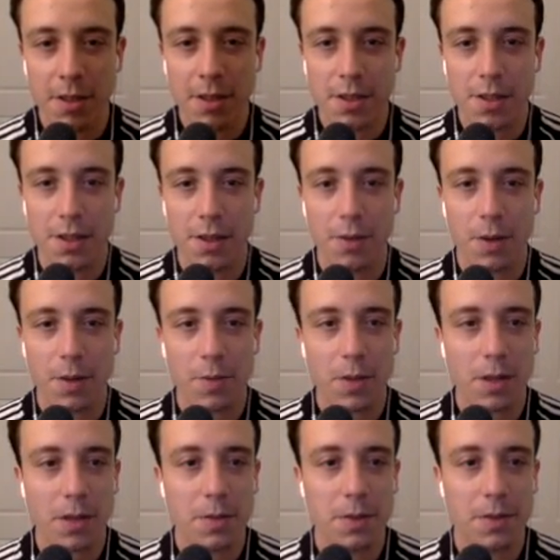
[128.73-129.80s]
So
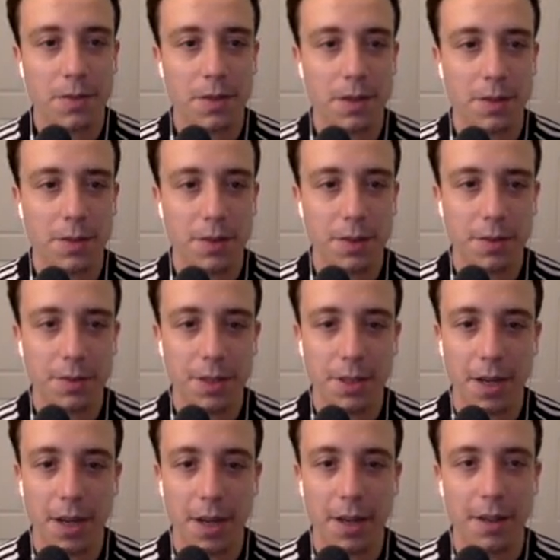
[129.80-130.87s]
unblockable if you're level 3 or
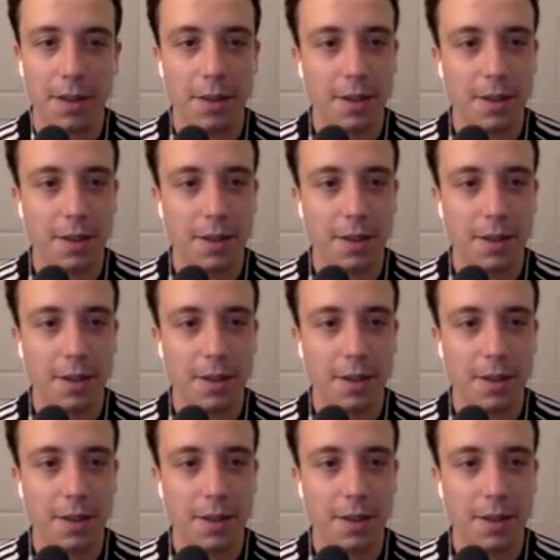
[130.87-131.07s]
higher.